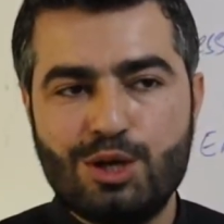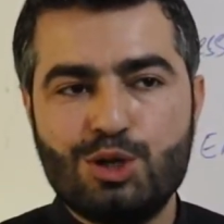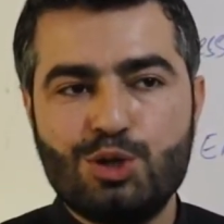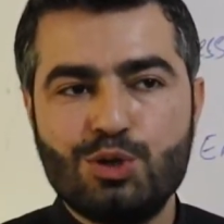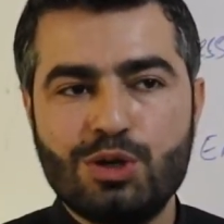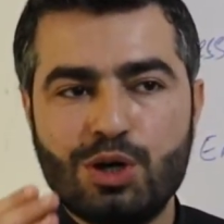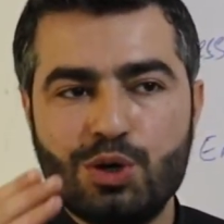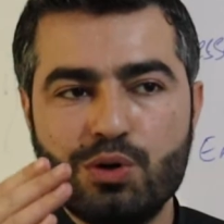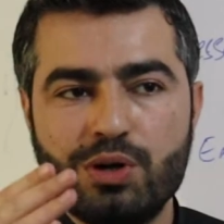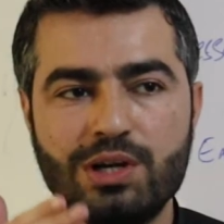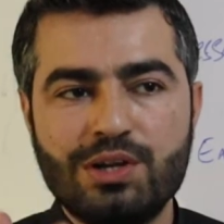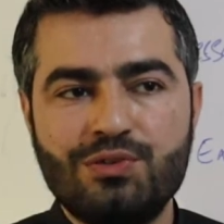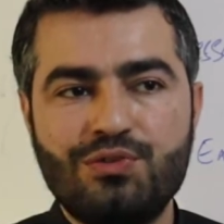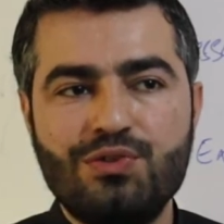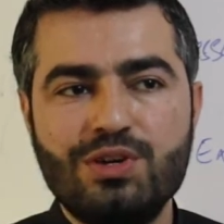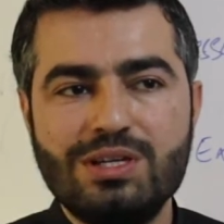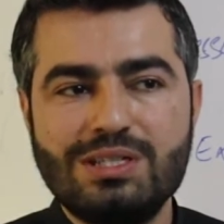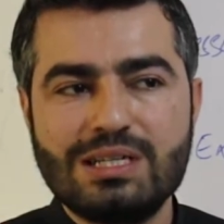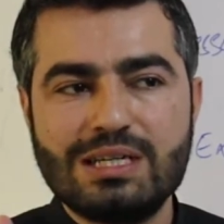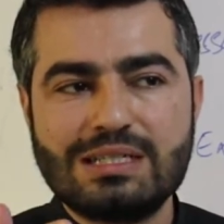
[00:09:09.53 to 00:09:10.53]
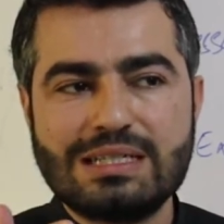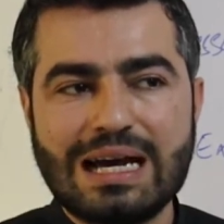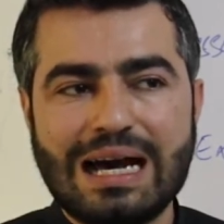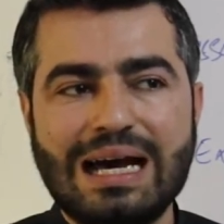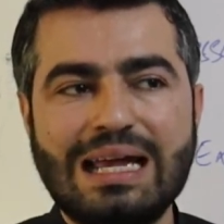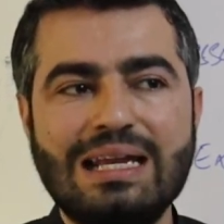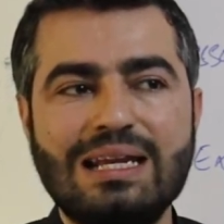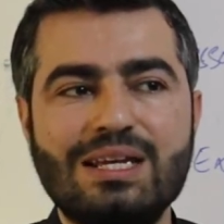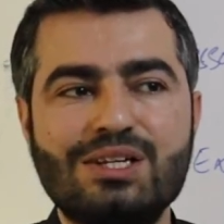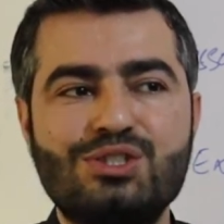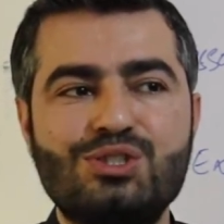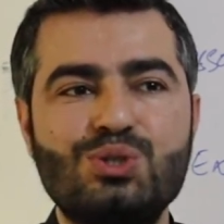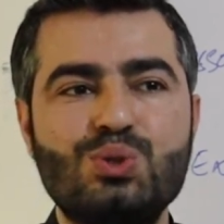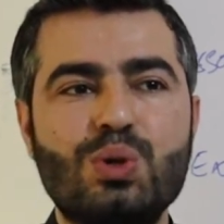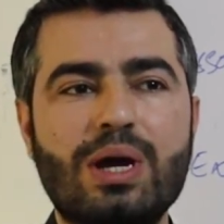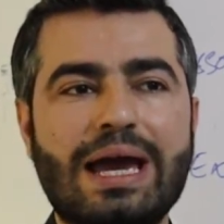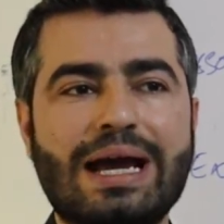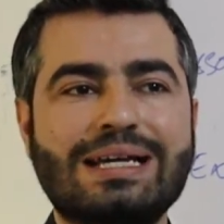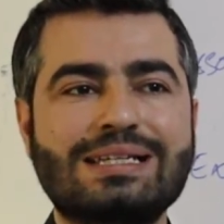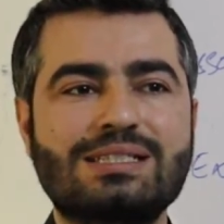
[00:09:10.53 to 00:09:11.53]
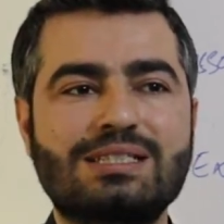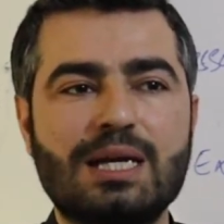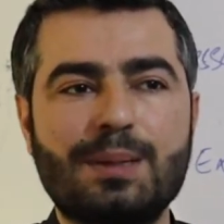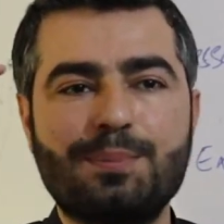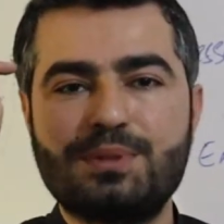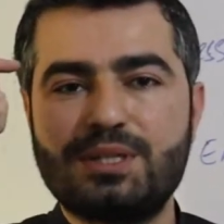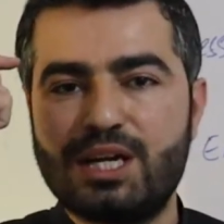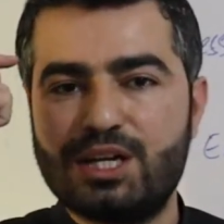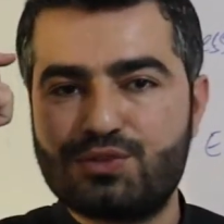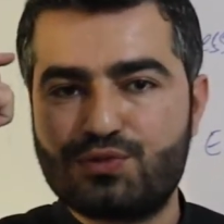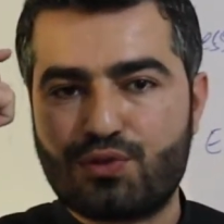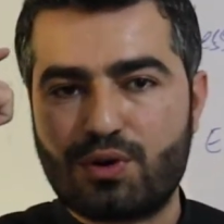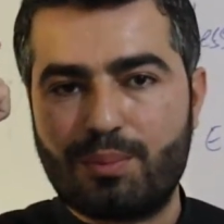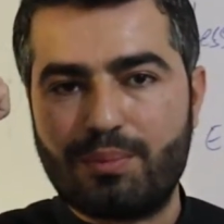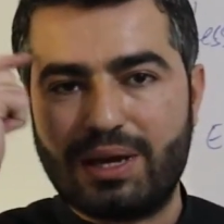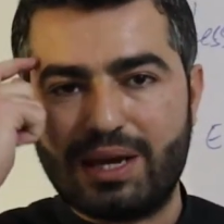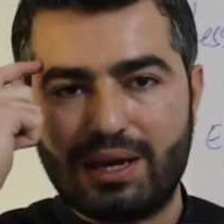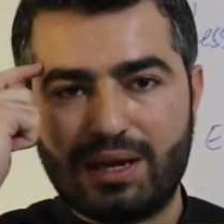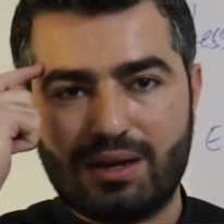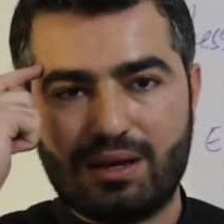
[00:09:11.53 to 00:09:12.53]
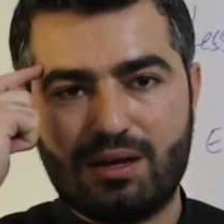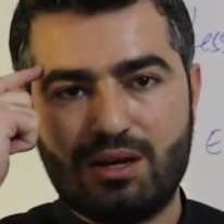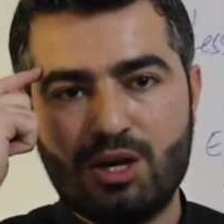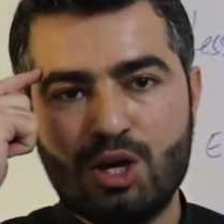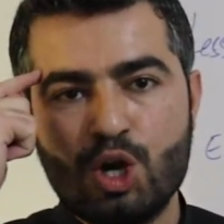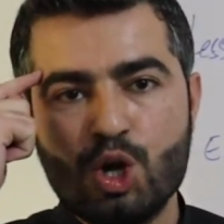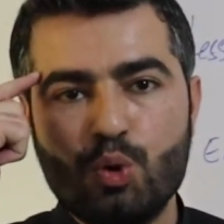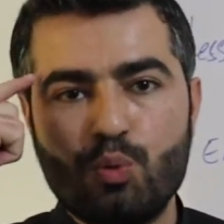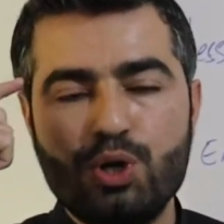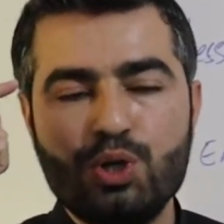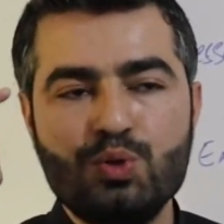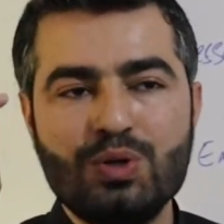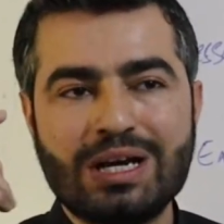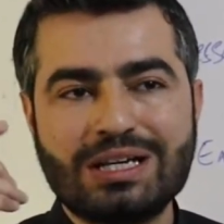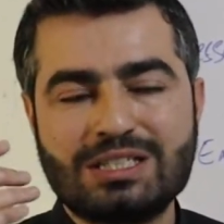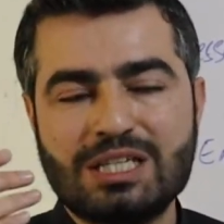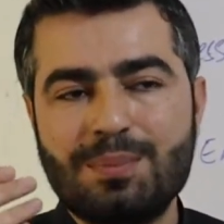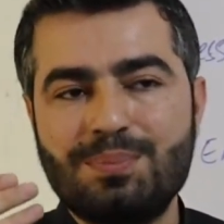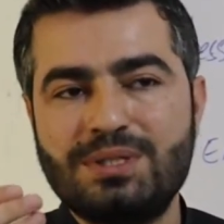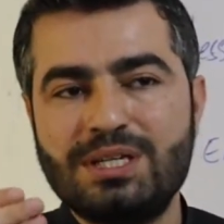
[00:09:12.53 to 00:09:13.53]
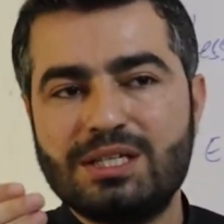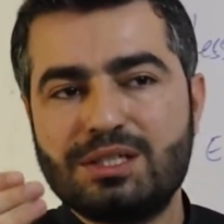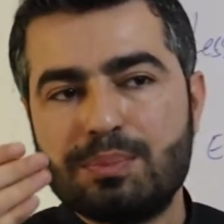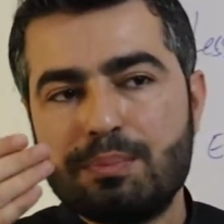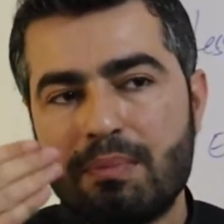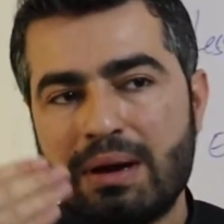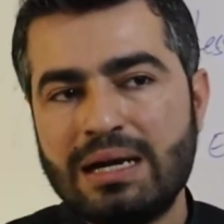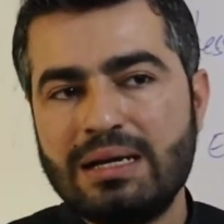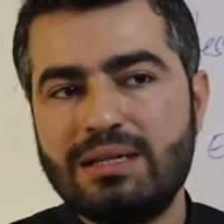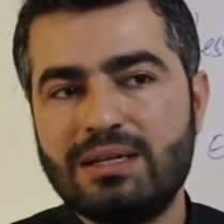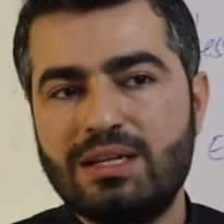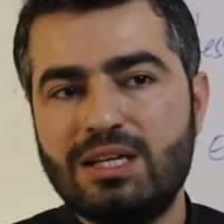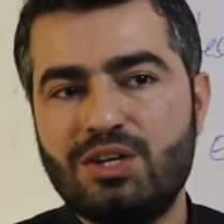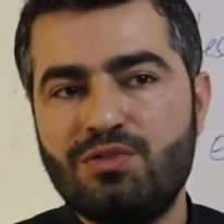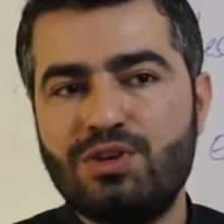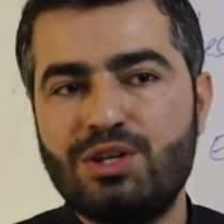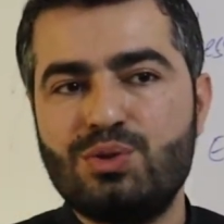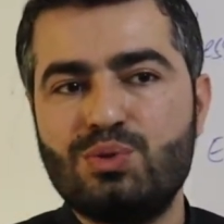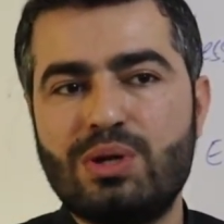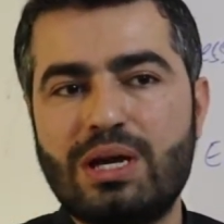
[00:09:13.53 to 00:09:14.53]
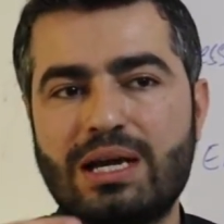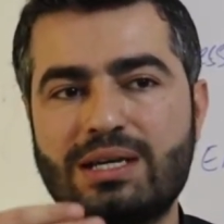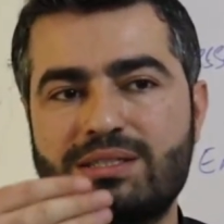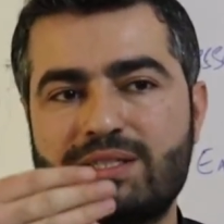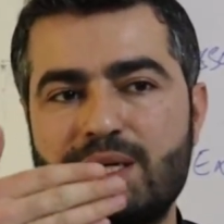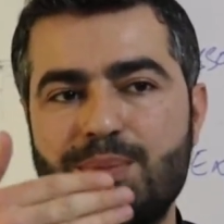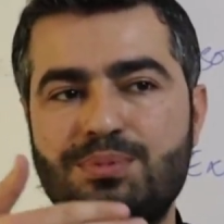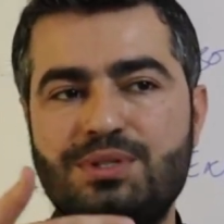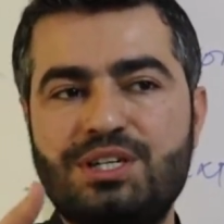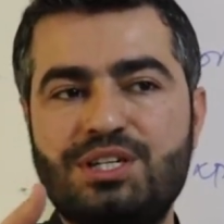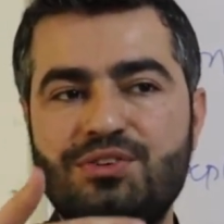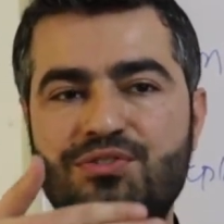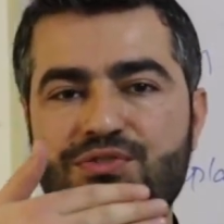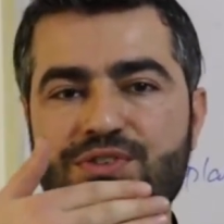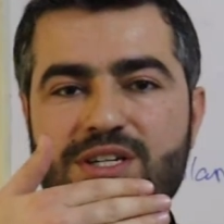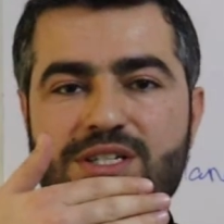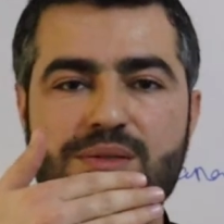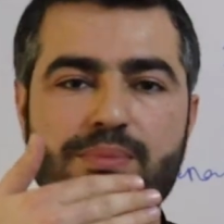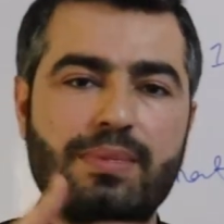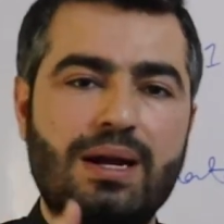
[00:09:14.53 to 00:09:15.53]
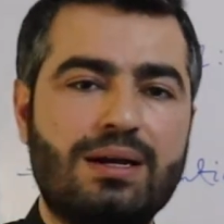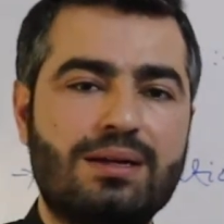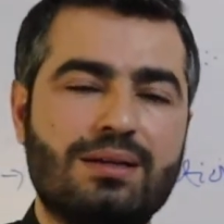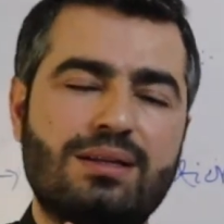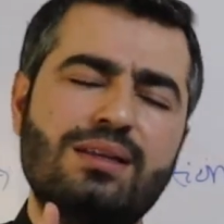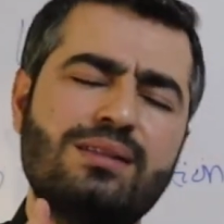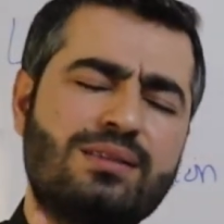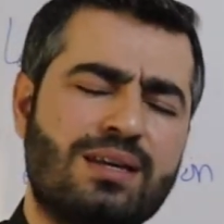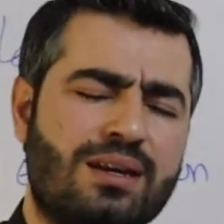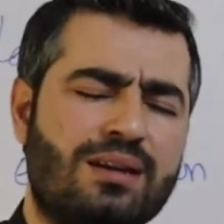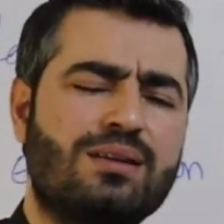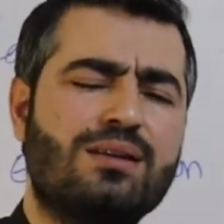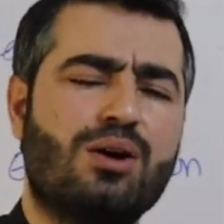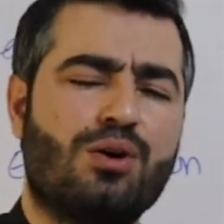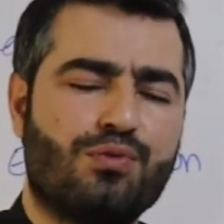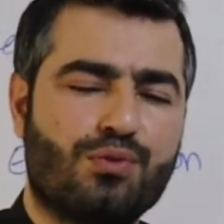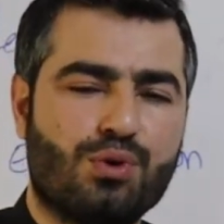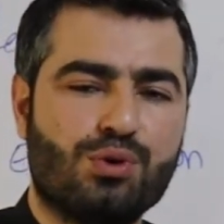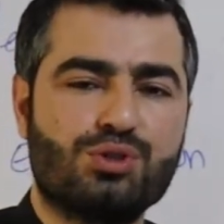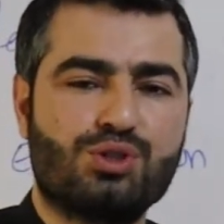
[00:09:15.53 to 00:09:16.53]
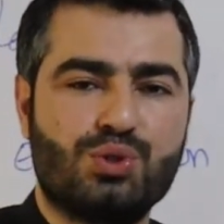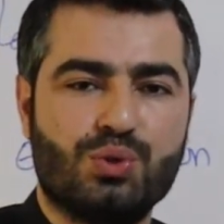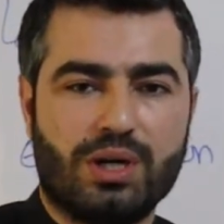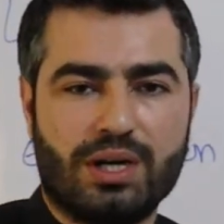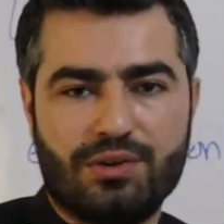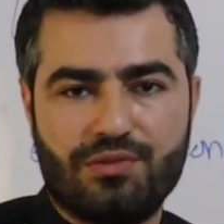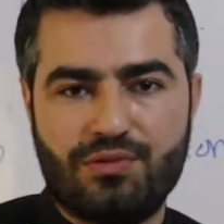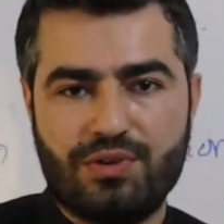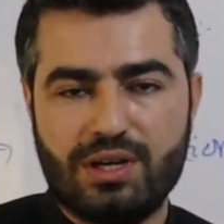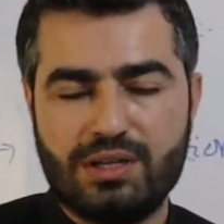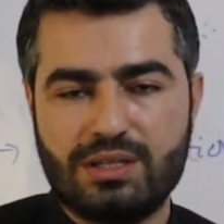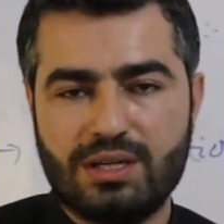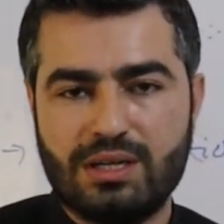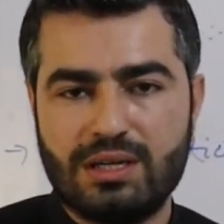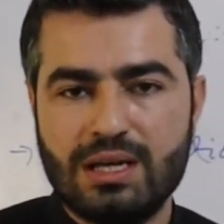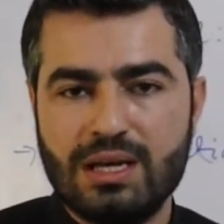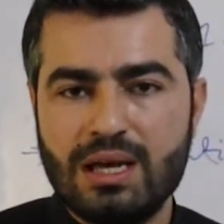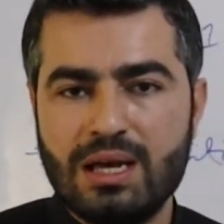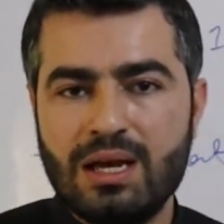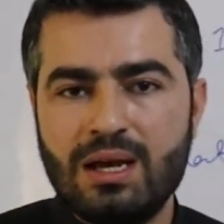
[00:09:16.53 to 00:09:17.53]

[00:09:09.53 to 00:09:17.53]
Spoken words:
You are not defeated unless you accept it from here. When you accept it mentally, when you accept defeat mentally, then of course you are defeated.